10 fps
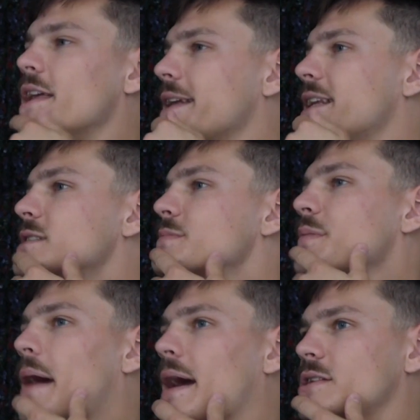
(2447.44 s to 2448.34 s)
That takes me
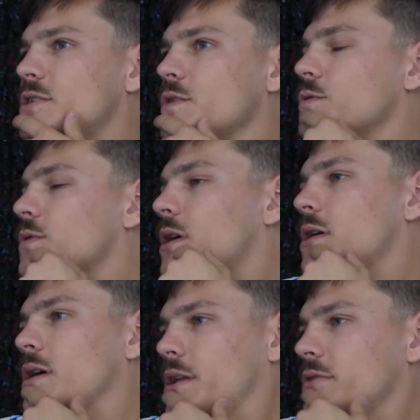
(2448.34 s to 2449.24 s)
back
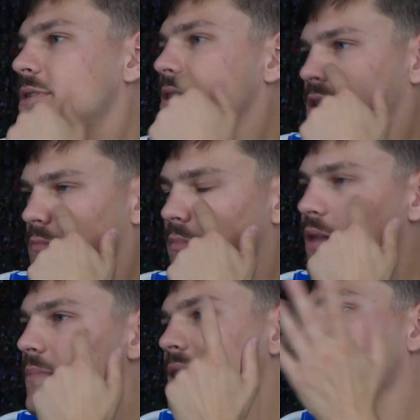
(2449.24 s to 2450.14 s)
to, you said something in
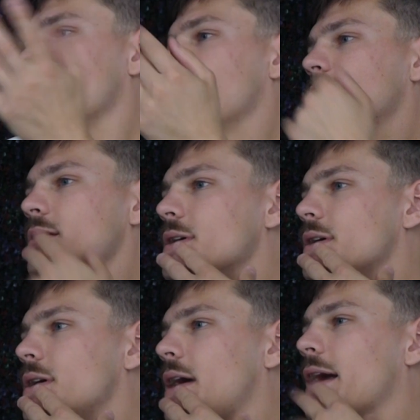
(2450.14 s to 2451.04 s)
the beginning.
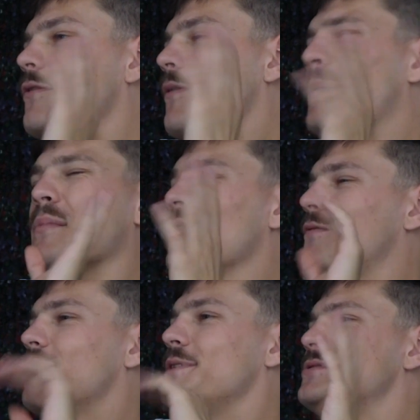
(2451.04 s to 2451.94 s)
I don't remember if
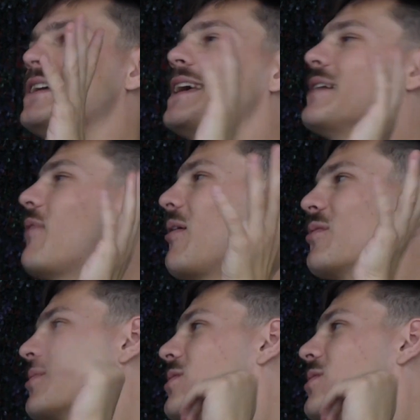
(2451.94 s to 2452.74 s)
you said it while we were